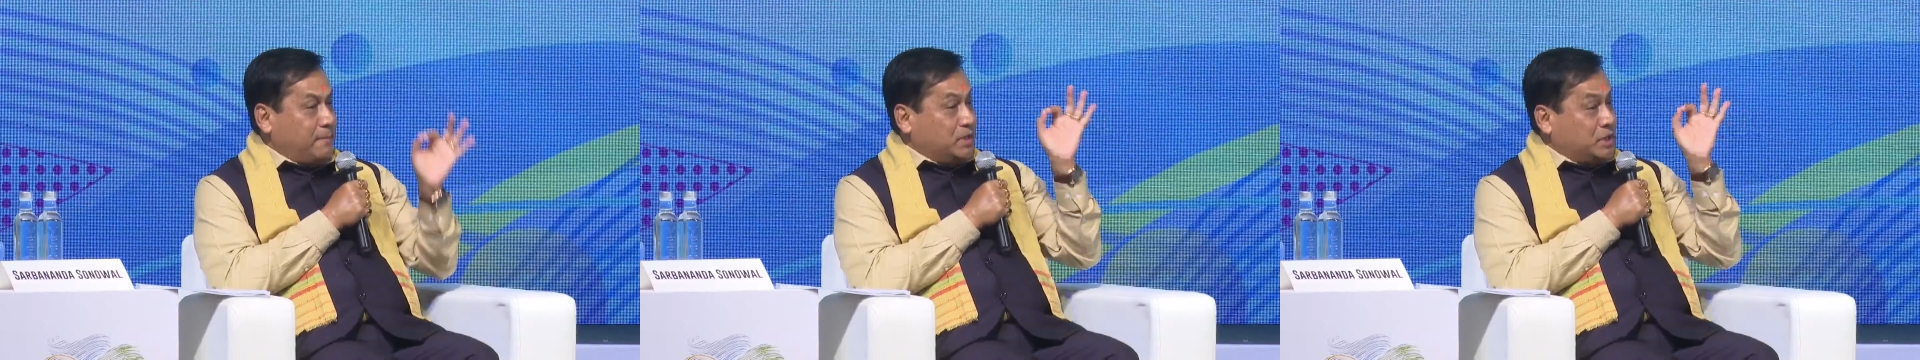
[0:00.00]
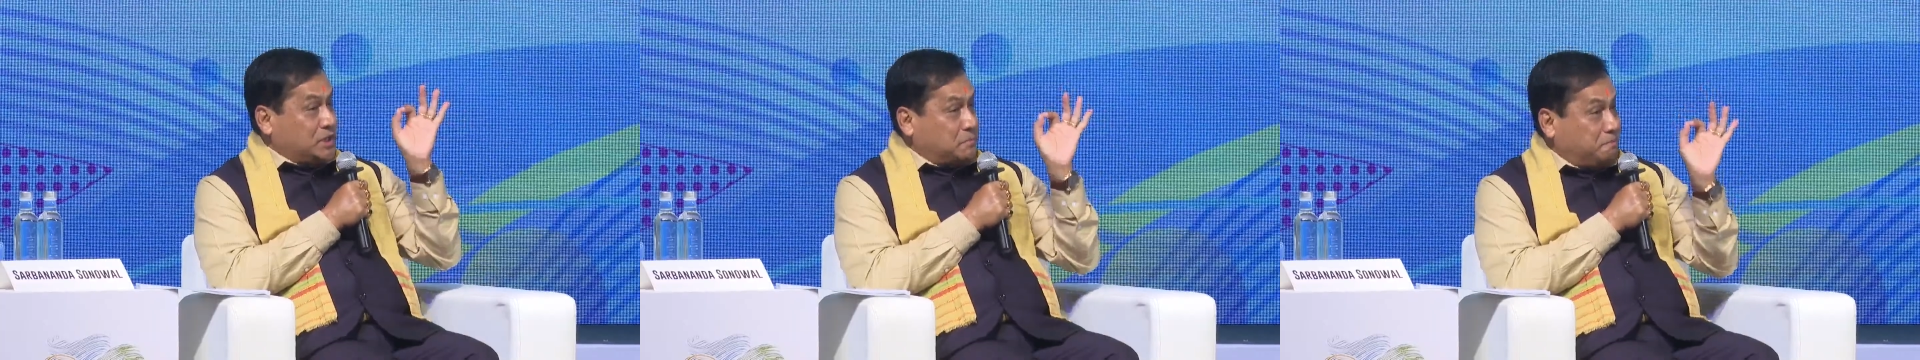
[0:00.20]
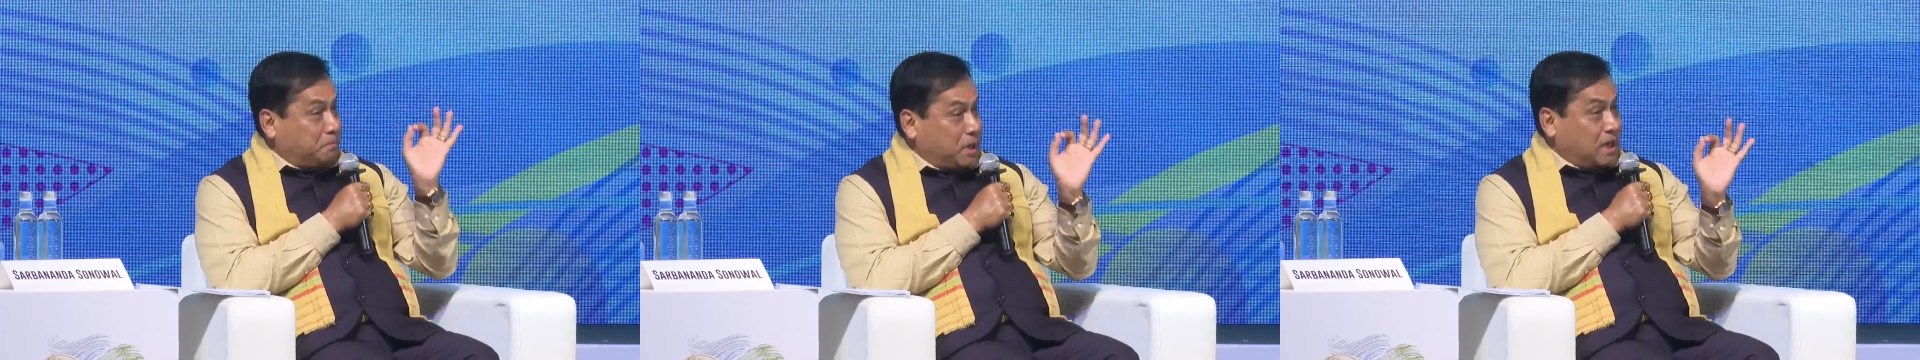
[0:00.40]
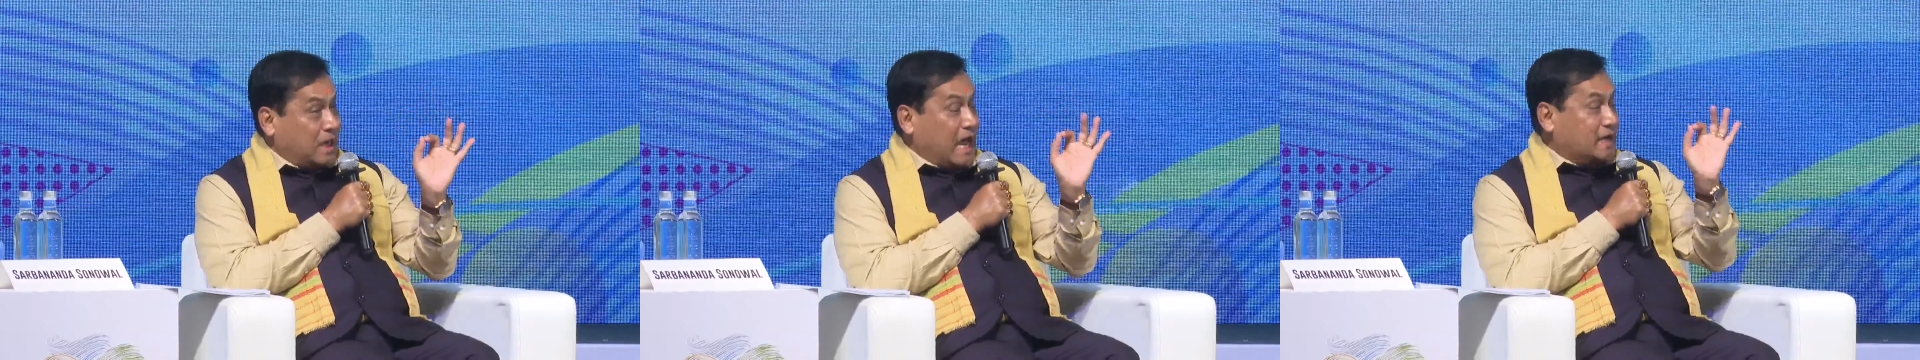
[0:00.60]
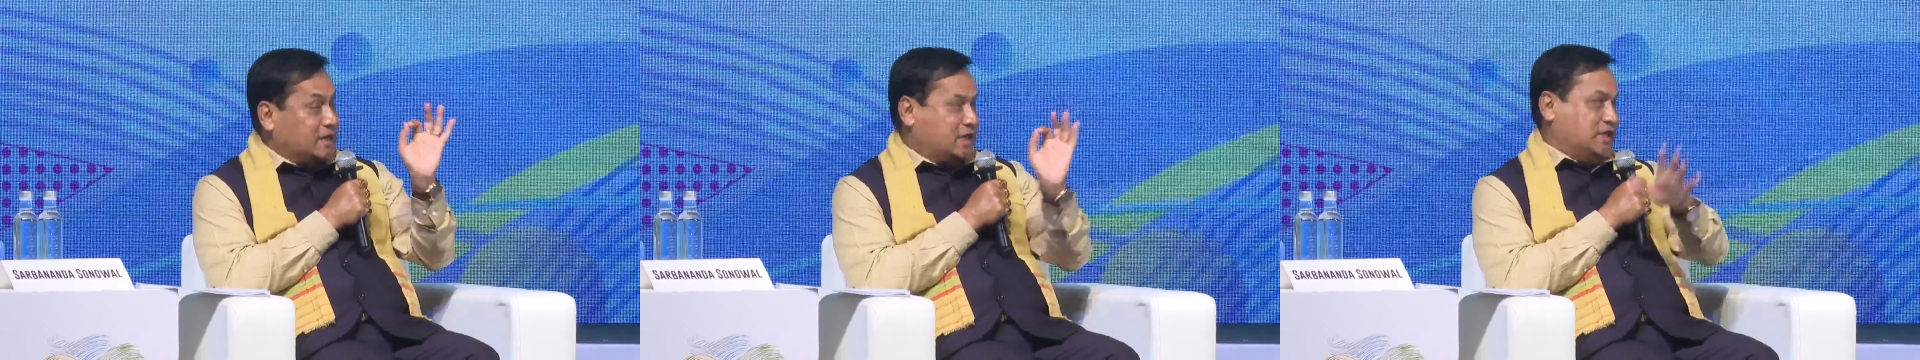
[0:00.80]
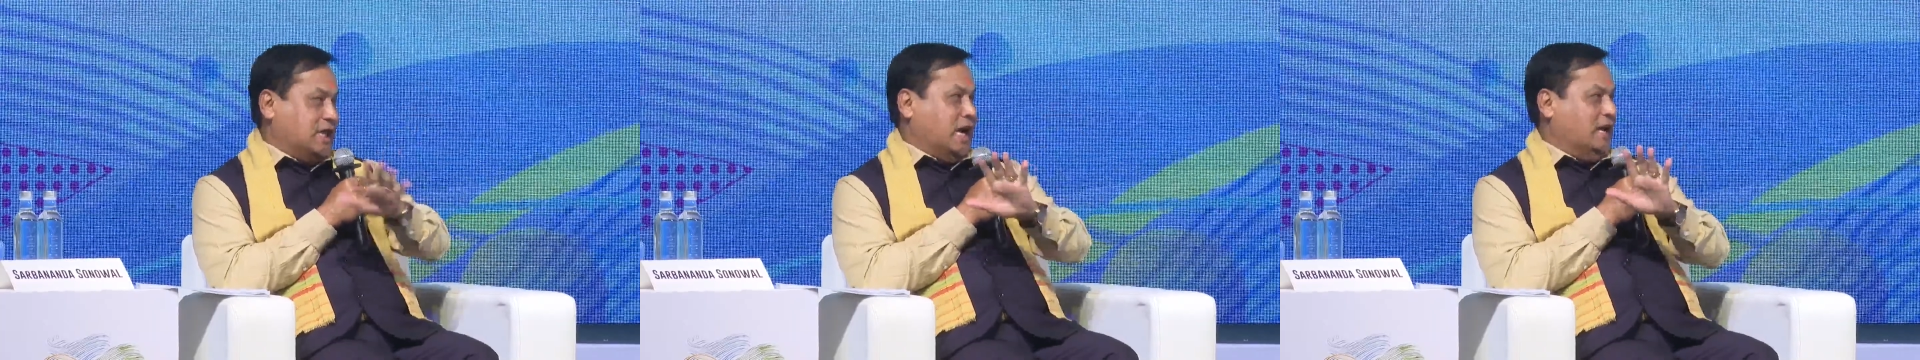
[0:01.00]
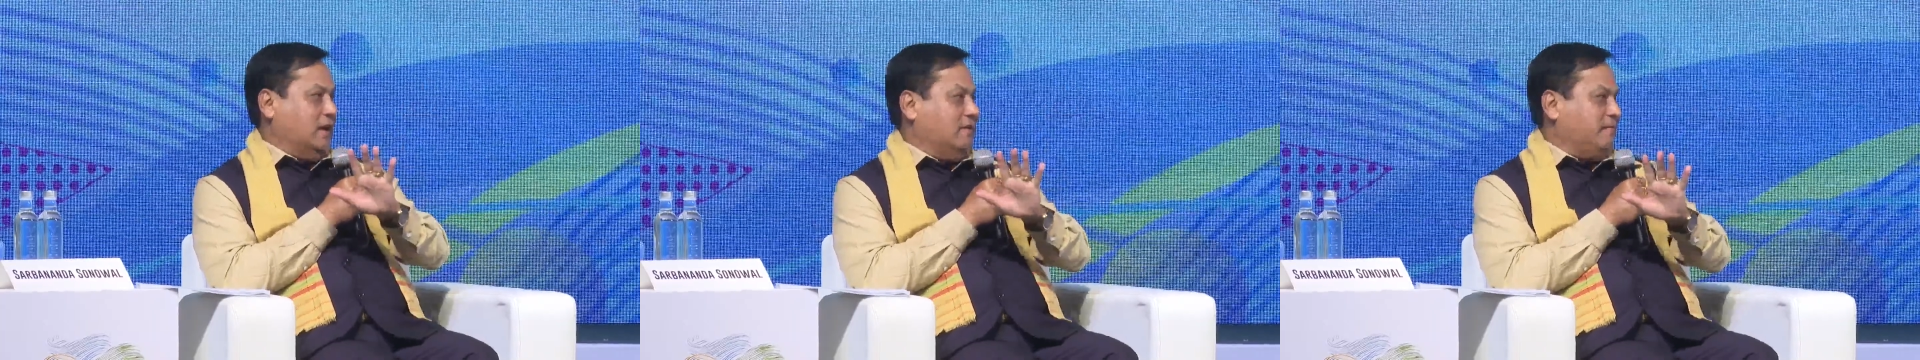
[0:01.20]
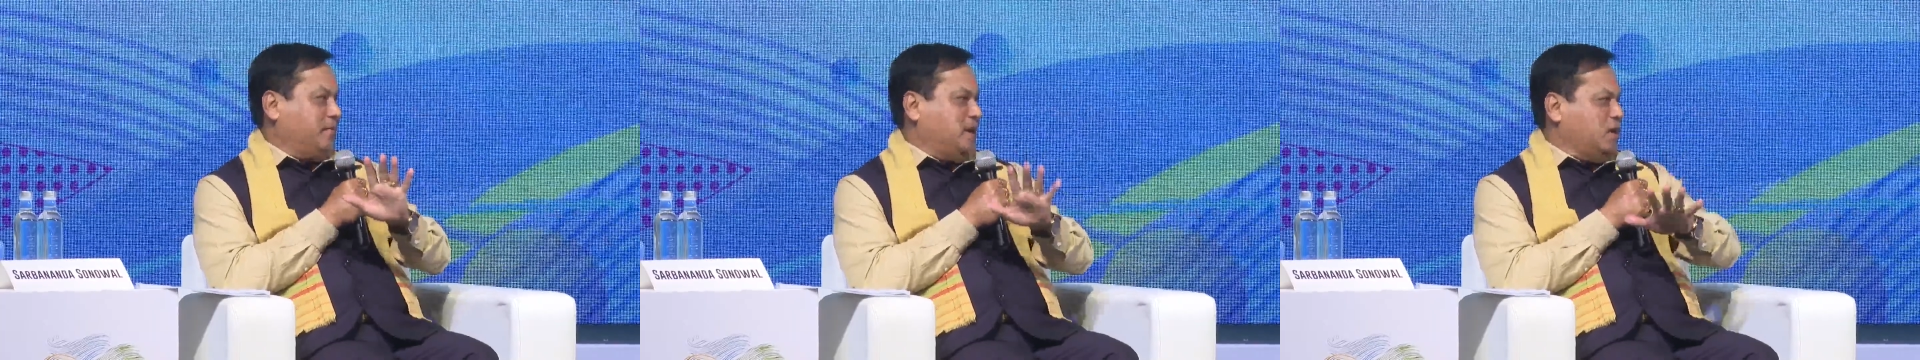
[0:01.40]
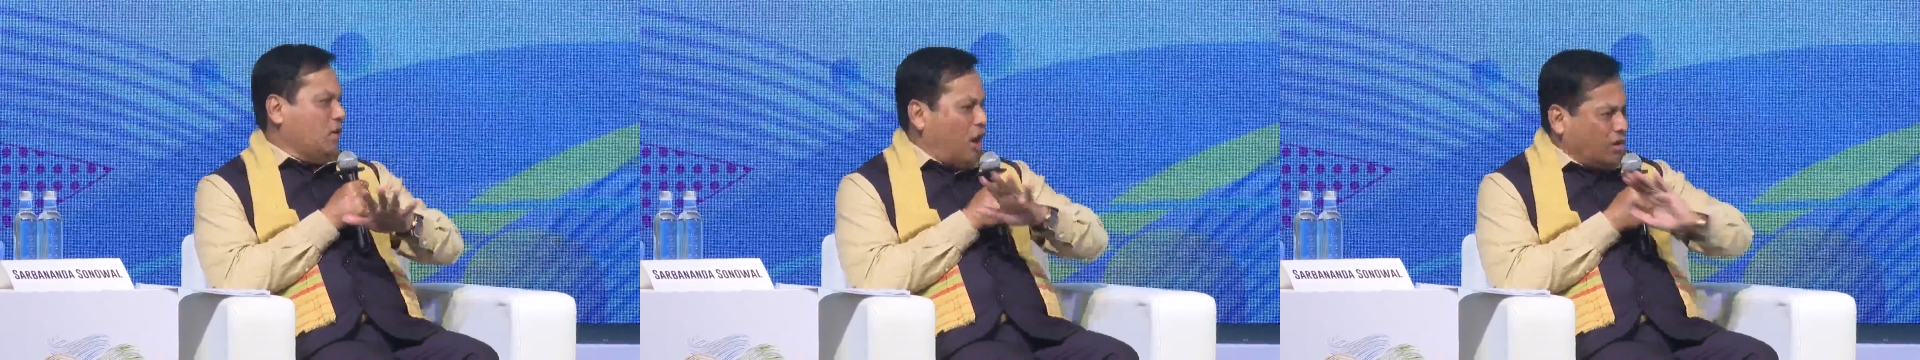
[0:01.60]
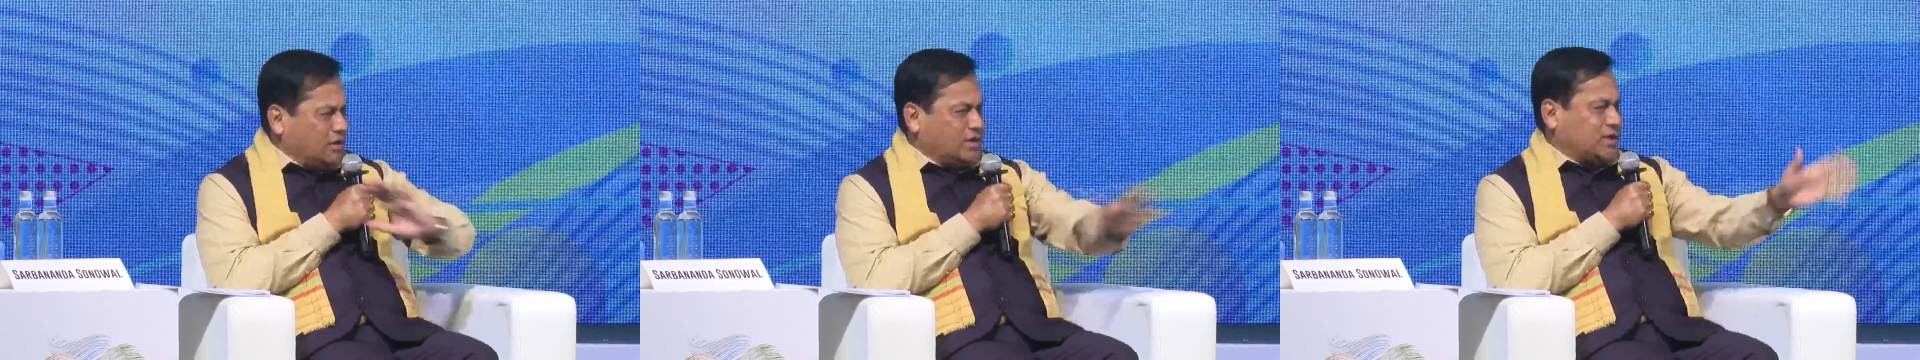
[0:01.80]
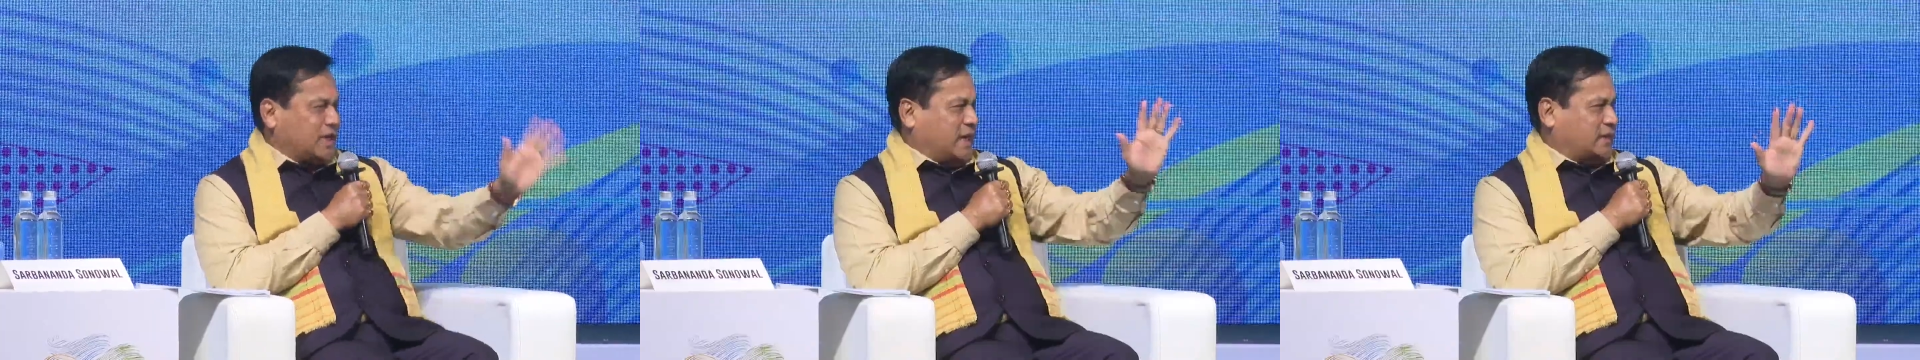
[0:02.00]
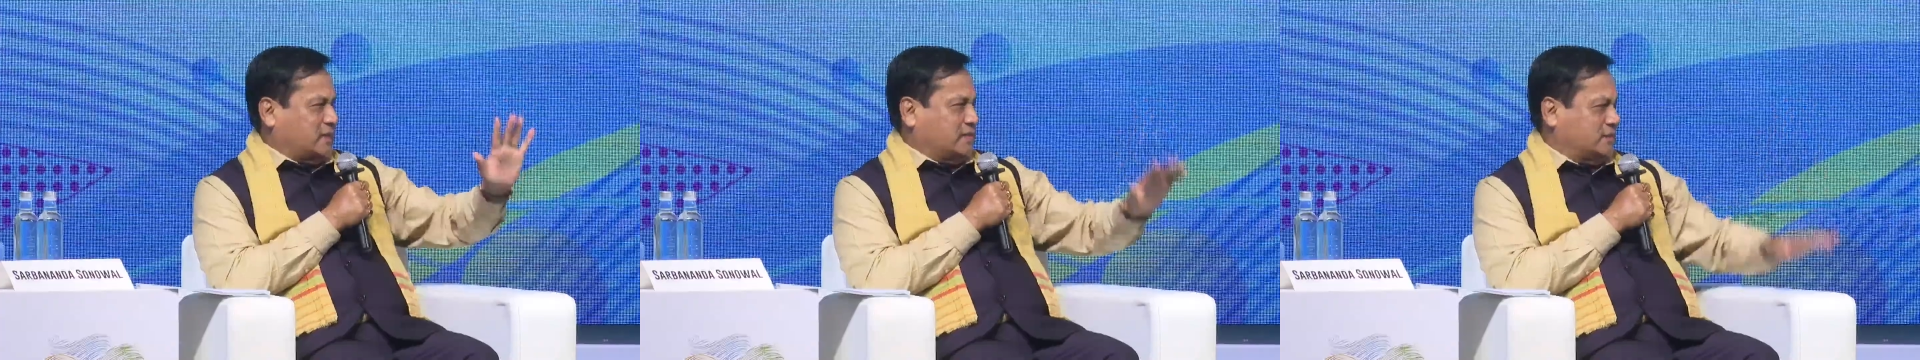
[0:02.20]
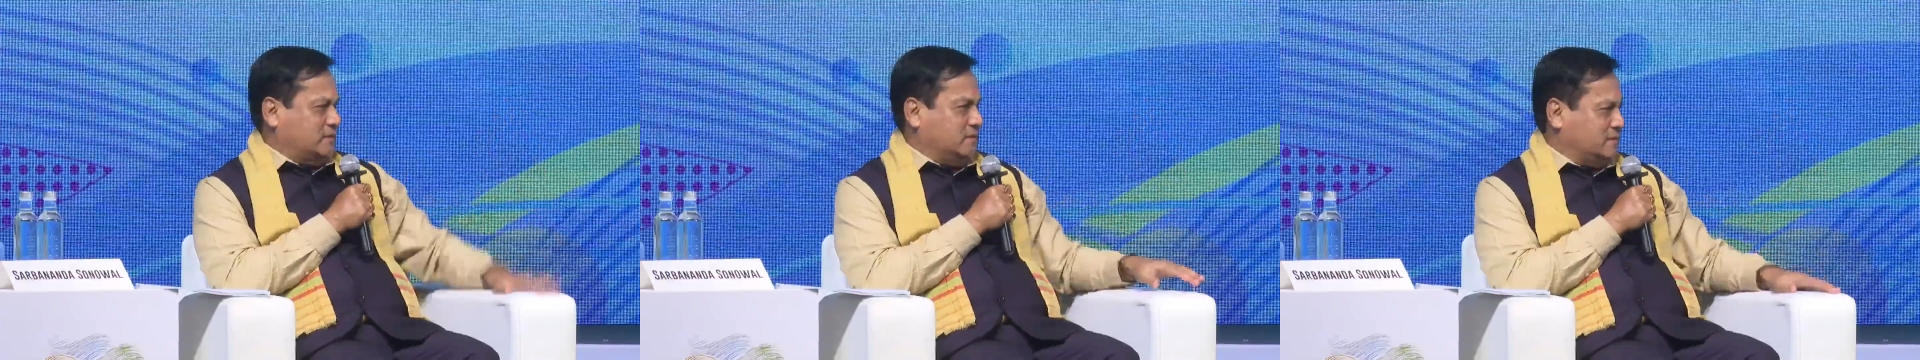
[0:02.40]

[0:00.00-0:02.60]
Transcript: speed and scale in all the sectors